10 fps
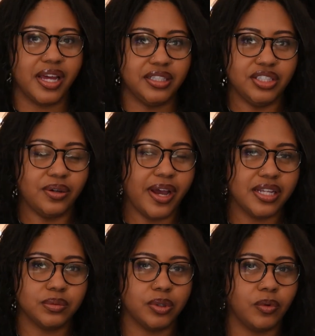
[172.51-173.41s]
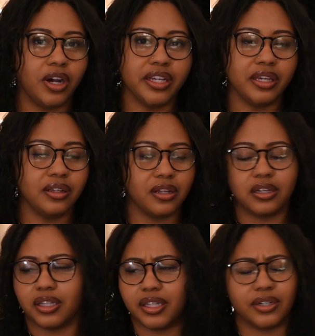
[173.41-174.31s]
And so as we're walking
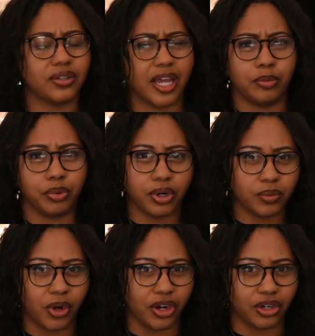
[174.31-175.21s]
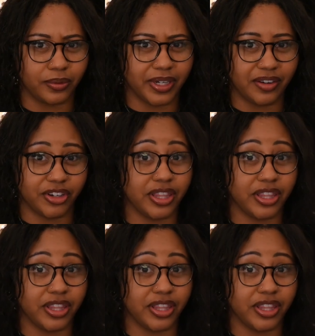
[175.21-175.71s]
along the little like boardwalk or whatever,